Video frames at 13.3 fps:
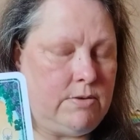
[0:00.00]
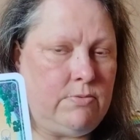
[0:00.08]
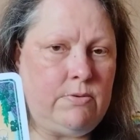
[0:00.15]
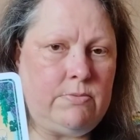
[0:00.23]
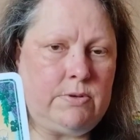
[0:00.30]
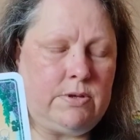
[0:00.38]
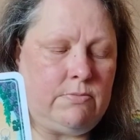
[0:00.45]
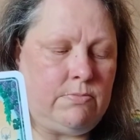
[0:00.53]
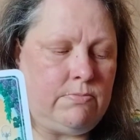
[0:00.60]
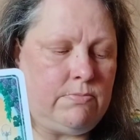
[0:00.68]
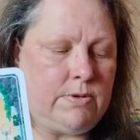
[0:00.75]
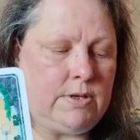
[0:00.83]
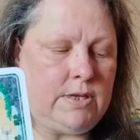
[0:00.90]
what was
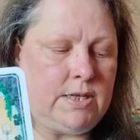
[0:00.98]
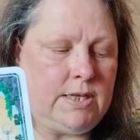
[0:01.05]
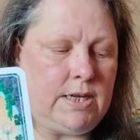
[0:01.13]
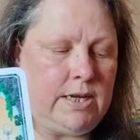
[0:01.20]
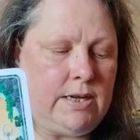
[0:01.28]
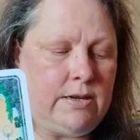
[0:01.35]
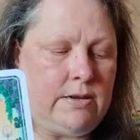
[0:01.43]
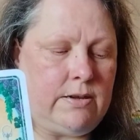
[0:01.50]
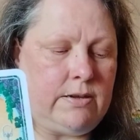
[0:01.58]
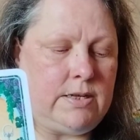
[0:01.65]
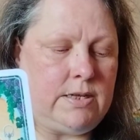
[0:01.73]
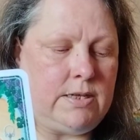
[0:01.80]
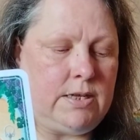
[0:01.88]
the second
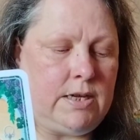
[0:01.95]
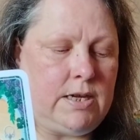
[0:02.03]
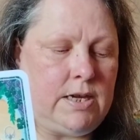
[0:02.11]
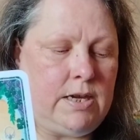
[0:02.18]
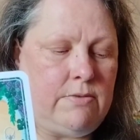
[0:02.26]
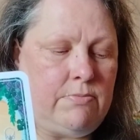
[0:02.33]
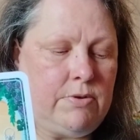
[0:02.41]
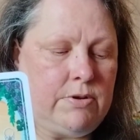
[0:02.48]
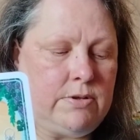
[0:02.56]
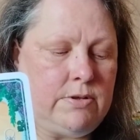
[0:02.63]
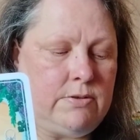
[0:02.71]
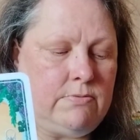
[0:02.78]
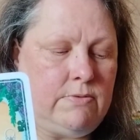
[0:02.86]
card is the King of
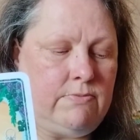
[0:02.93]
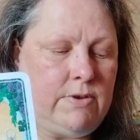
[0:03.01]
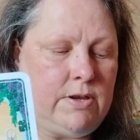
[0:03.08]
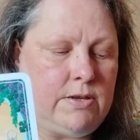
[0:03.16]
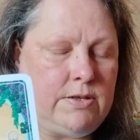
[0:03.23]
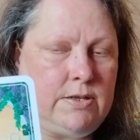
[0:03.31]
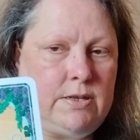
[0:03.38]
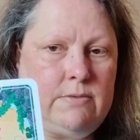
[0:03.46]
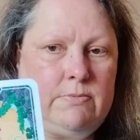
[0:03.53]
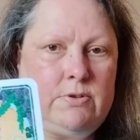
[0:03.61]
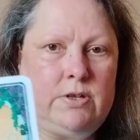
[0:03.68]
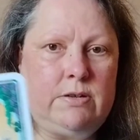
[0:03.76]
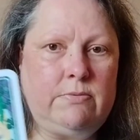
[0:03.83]
Wands reversed, and
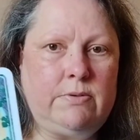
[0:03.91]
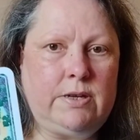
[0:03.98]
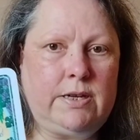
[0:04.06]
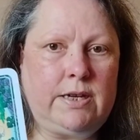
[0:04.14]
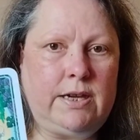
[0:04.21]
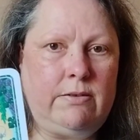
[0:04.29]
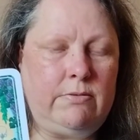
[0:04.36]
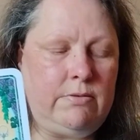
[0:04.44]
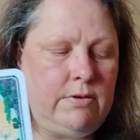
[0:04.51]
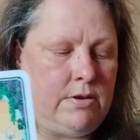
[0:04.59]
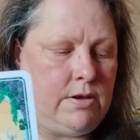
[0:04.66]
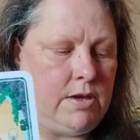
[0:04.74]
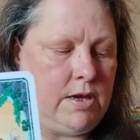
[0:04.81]
I'm trying to work out
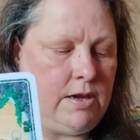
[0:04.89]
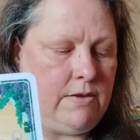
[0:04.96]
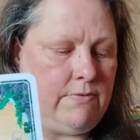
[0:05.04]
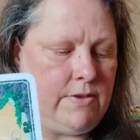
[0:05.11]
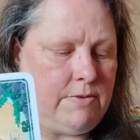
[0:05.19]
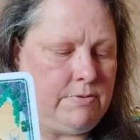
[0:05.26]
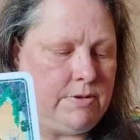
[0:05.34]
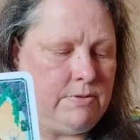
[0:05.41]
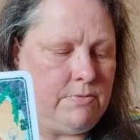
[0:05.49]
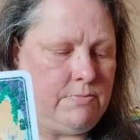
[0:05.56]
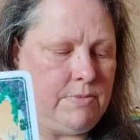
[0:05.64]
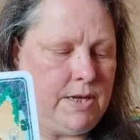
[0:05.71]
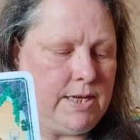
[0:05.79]
if that was the
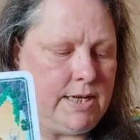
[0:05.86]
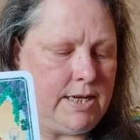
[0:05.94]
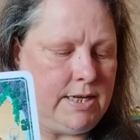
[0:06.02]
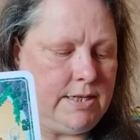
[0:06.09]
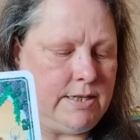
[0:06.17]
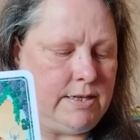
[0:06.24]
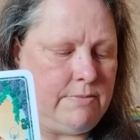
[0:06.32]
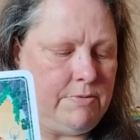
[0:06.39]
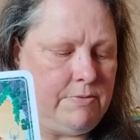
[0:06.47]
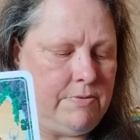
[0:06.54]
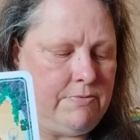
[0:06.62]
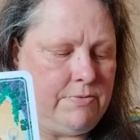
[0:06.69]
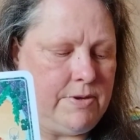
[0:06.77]
one we had last time,
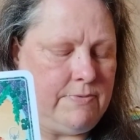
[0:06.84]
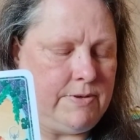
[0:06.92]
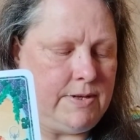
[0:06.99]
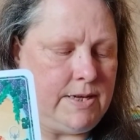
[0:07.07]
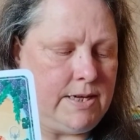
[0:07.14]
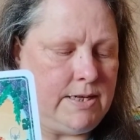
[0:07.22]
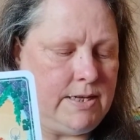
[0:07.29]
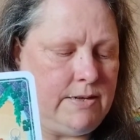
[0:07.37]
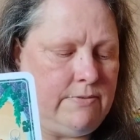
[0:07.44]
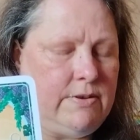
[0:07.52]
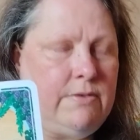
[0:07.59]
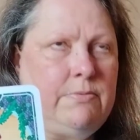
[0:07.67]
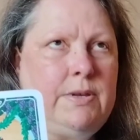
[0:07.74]
or if we had a
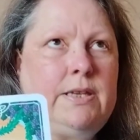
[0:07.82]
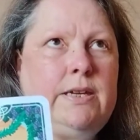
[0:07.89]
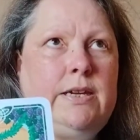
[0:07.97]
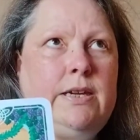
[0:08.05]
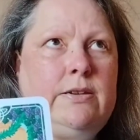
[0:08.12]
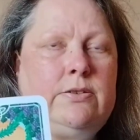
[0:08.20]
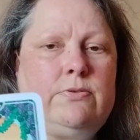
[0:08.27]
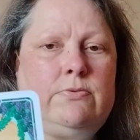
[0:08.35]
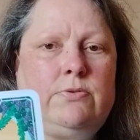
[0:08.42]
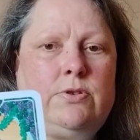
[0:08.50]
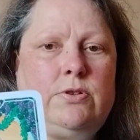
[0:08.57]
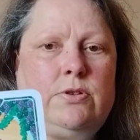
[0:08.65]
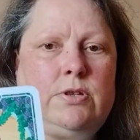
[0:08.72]
different. No, we had the King of
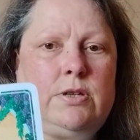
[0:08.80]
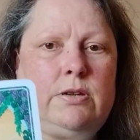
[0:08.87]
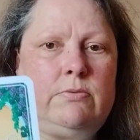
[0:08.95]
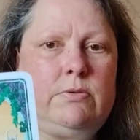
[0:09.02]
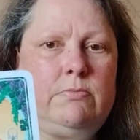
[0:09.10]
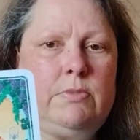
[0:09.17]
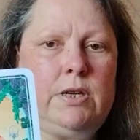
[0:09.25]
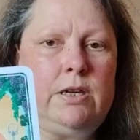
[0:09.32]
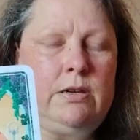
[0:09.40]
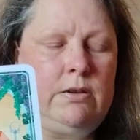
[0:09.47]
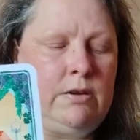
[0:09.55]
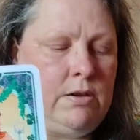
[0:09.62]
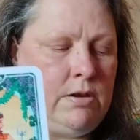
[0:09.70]
Swords just now, didn't we?
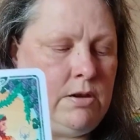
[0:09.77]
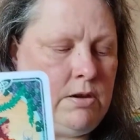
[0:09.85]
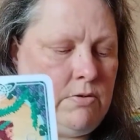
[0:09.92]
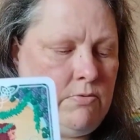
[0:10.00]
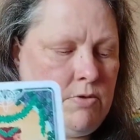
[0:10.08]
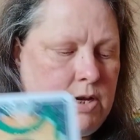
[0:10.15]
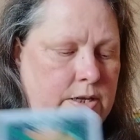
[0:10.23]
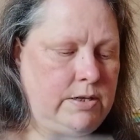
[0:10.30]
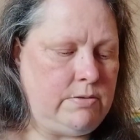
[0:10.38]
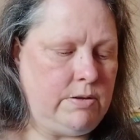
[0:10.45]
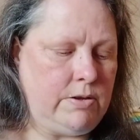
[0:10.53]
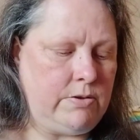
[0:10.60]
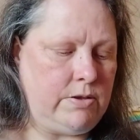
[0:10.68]
Right,
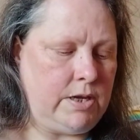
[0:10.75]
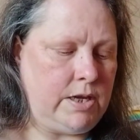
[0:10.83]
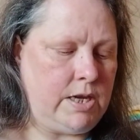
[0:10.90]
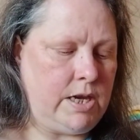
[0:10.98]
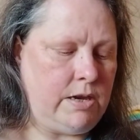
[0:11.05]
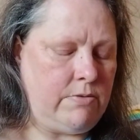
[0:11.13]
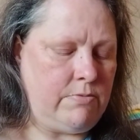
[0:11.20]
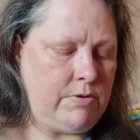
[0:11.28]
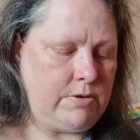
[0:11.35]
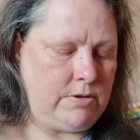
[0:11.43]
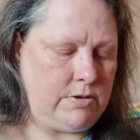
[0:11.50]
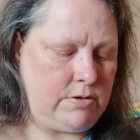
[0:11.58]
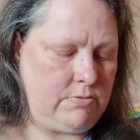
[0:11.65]
so we got the King of
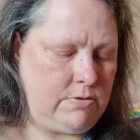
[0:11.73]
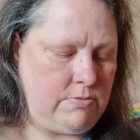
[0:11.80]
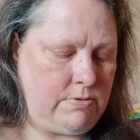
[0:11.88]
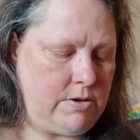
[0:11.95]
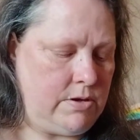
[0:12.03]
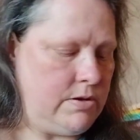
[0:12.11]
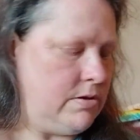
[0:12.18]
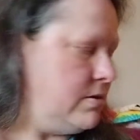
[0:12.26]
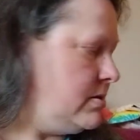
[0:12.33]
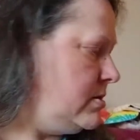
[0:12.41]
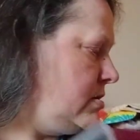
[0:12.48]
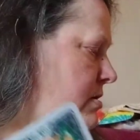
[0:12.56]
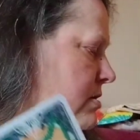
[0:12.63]
Wands
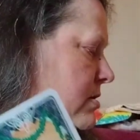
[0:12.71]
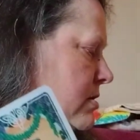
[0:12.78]
reversed,